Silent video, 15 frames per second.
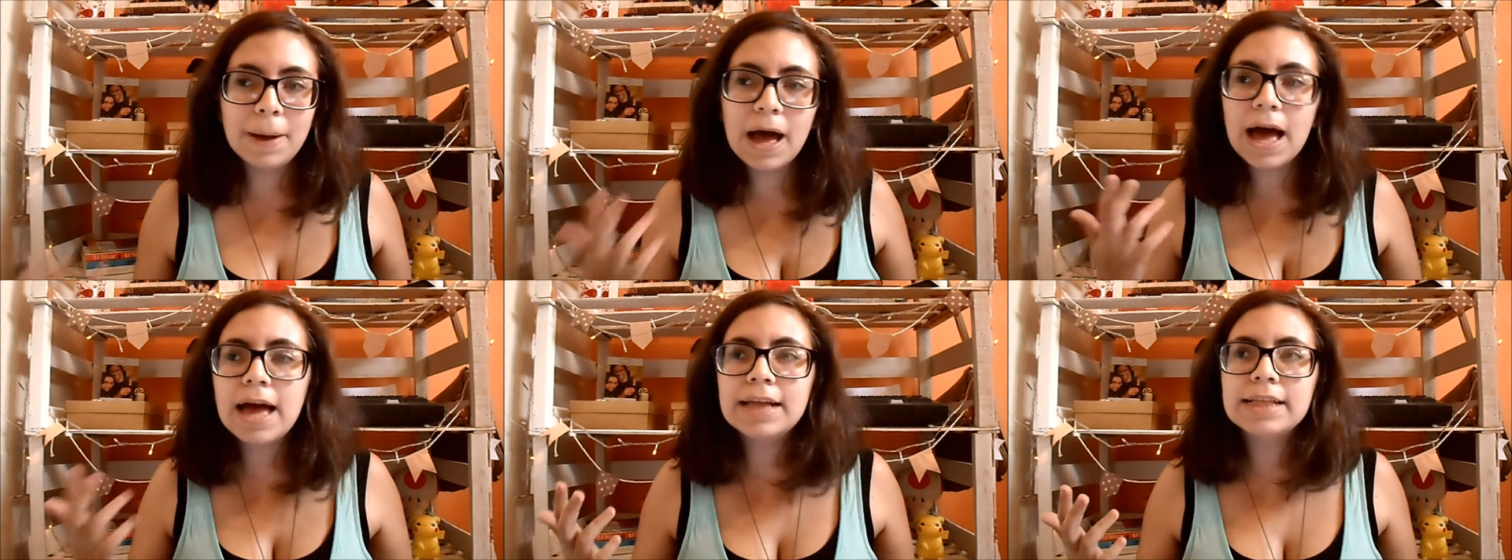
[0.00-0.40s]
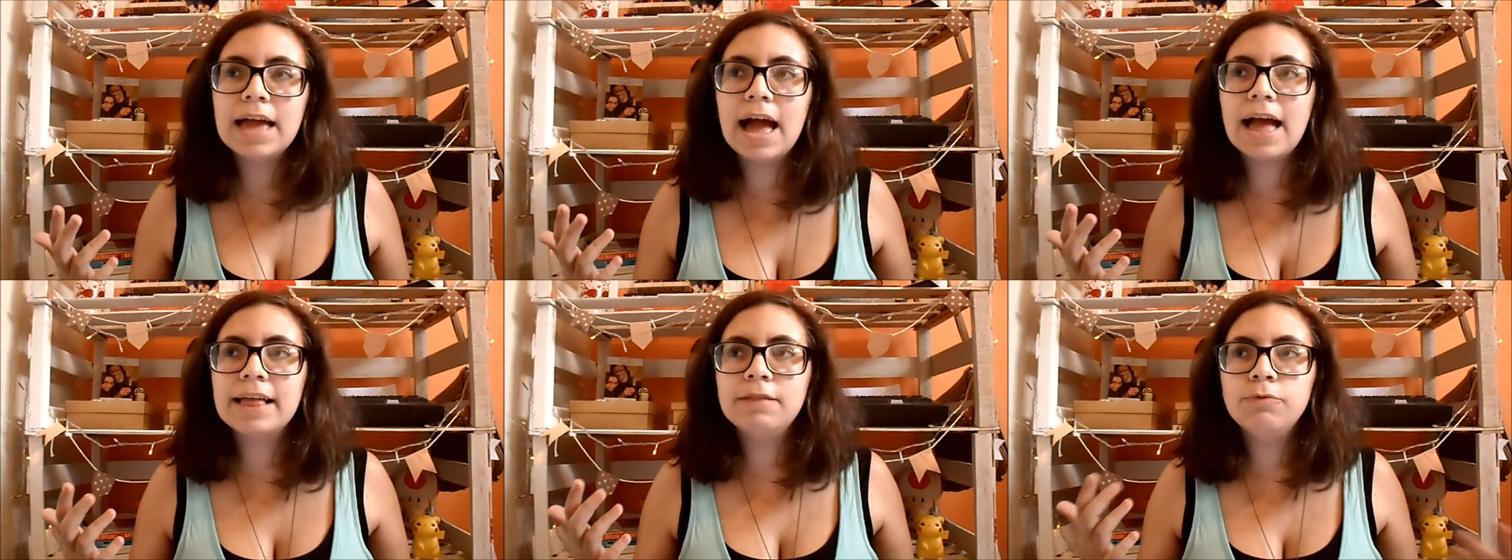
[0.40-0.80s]
but
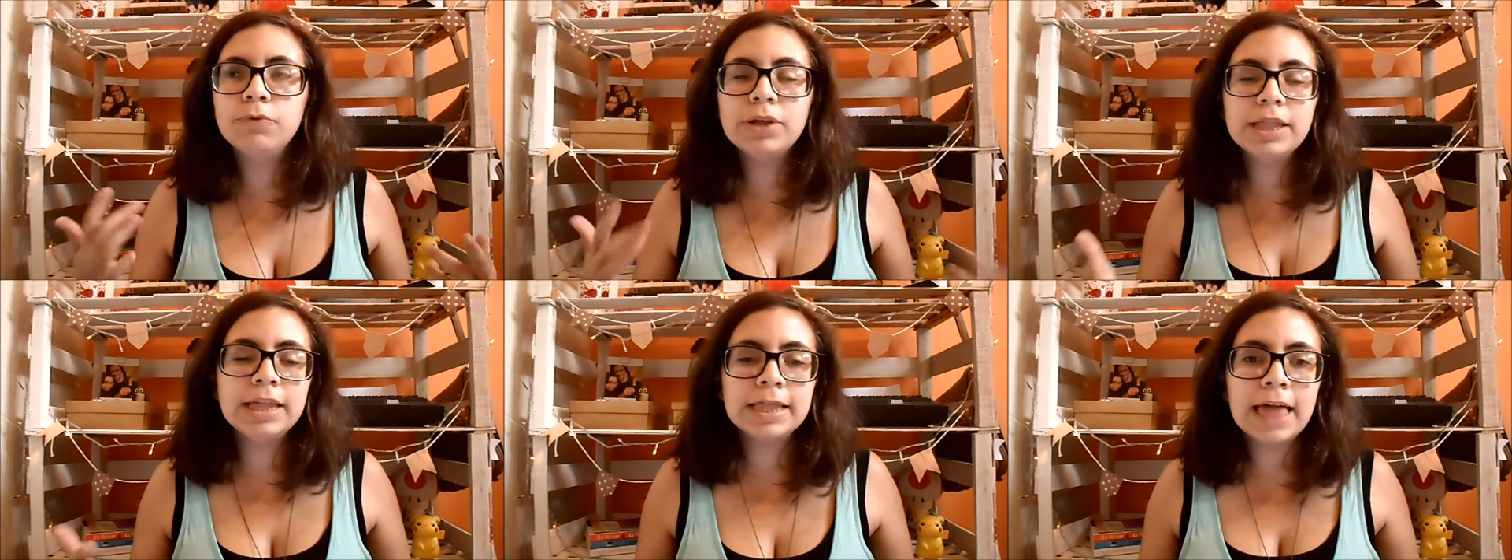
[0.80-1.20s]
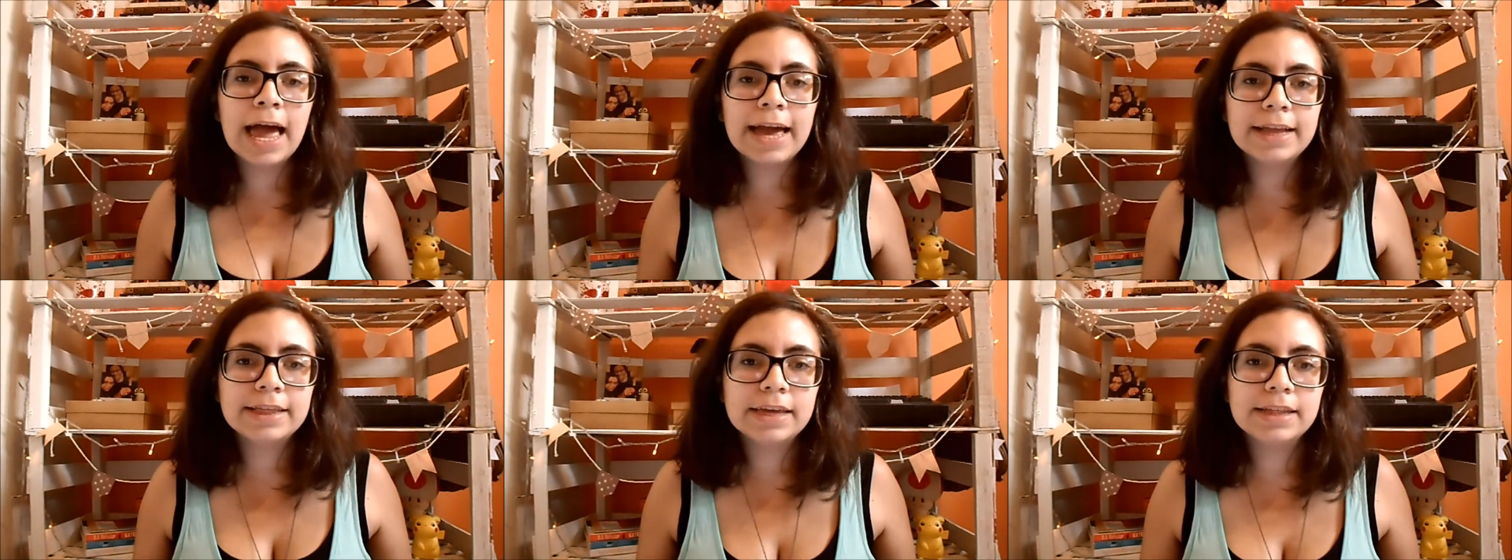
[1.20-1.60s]
I really
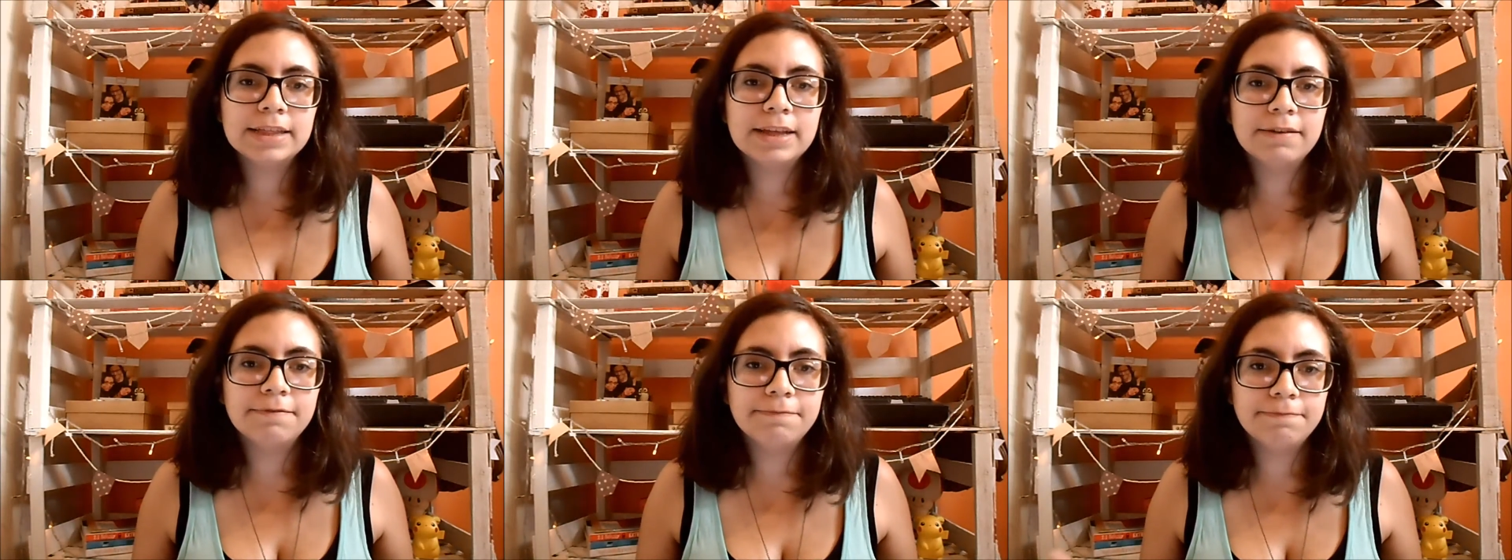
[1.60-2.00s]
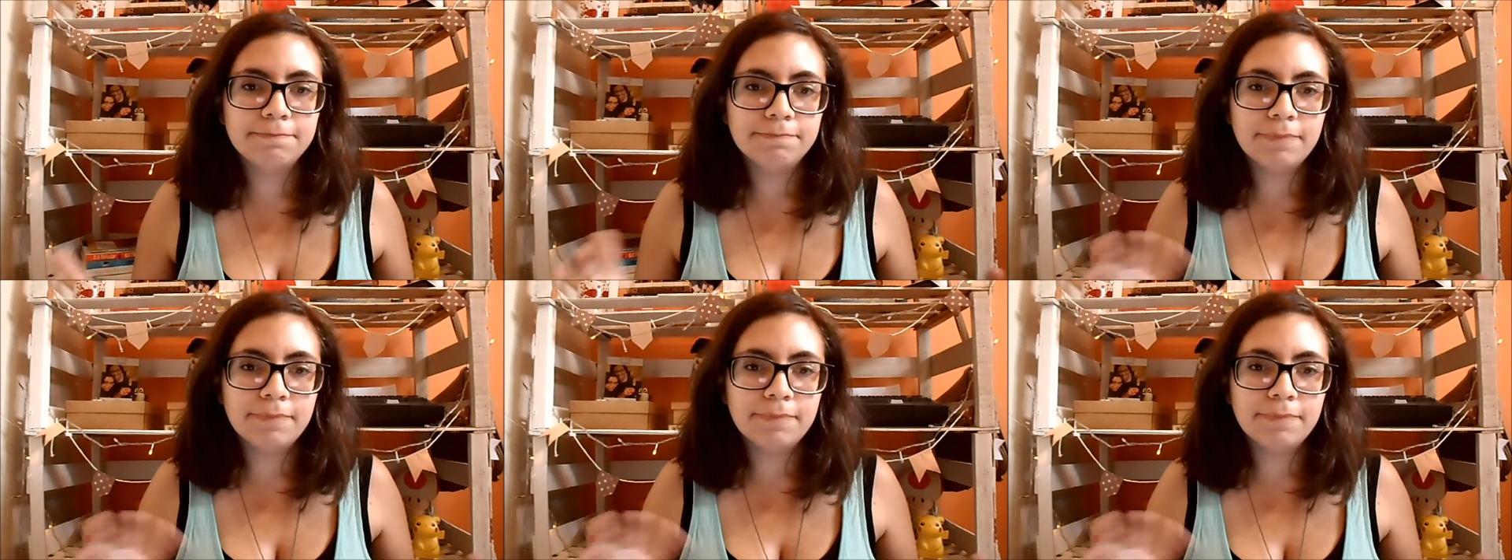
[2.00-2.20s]
liked the